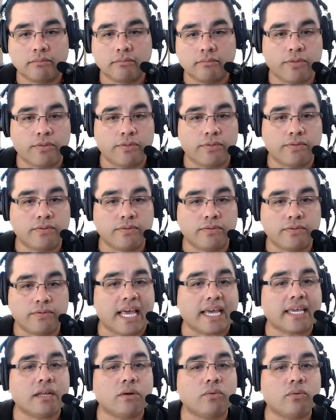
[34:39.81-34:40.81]

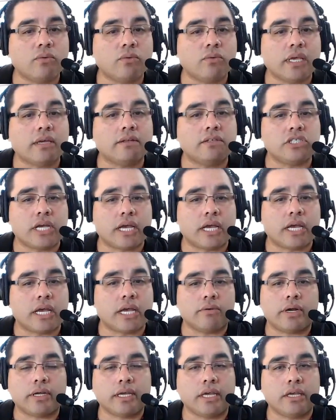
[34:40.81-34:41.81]
second week in
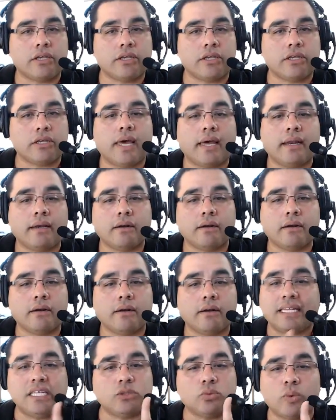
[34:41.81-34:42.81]
January. Can you do that?
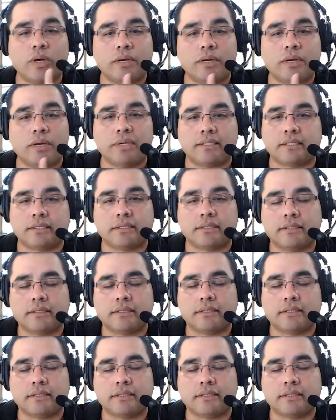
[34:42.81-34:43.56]
At least one piece.